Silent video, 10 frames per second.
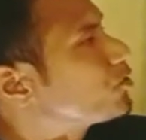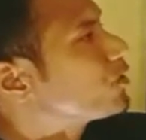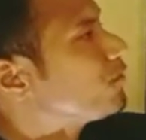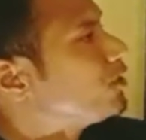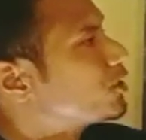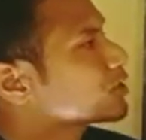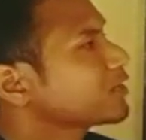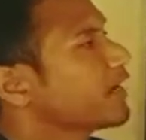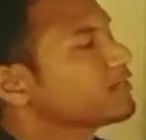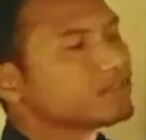geography is
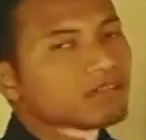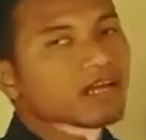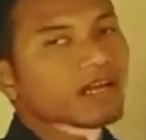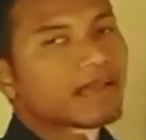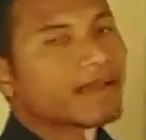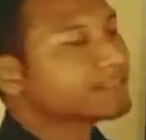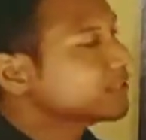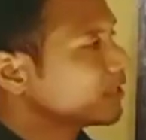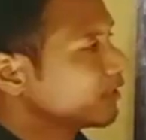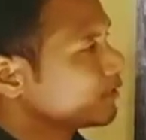trying to
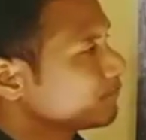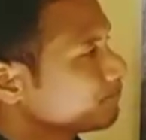answer.